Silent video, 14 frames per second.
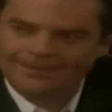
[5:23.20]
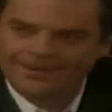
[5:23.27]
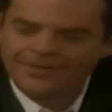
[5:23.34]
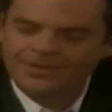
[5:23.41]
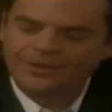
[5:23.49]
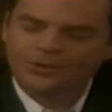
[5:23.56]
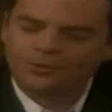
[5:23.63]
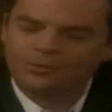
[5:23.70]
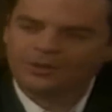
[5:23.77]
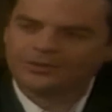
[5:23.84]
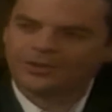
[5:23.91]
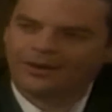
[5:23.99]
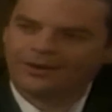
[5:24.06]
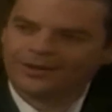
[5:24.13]
See, I think your
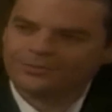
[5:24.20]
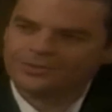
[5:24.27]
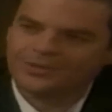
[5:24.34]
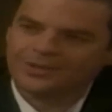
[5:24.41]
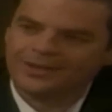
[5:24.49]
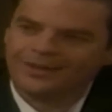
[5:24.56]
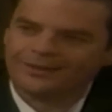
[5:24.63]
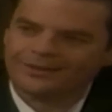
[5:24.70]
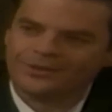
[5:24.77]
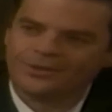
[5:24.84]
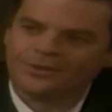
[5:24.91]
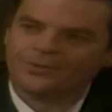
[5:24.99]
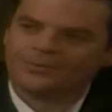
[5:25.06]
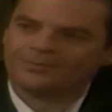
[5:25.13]
real target was E L
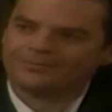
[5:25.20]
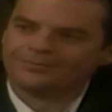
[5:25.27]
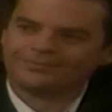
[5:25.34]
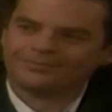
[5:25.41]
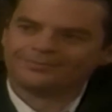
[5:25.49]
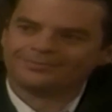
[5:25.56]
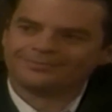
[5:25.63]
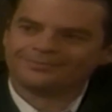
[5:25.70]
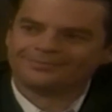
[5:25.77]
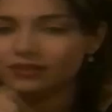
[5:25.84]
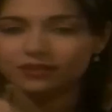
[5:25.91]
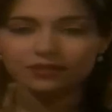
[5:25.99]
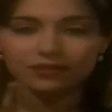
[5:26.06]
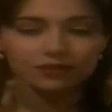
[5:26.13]
Q,
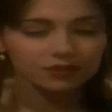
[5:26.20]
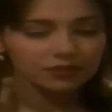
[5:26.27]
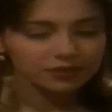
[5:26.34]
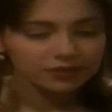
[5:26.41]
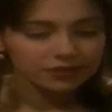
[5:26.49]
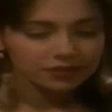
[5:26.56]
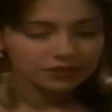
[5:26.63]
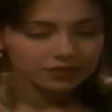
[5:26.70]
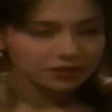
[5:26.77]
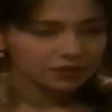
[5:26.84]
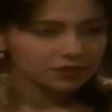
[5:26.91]
not Yagi.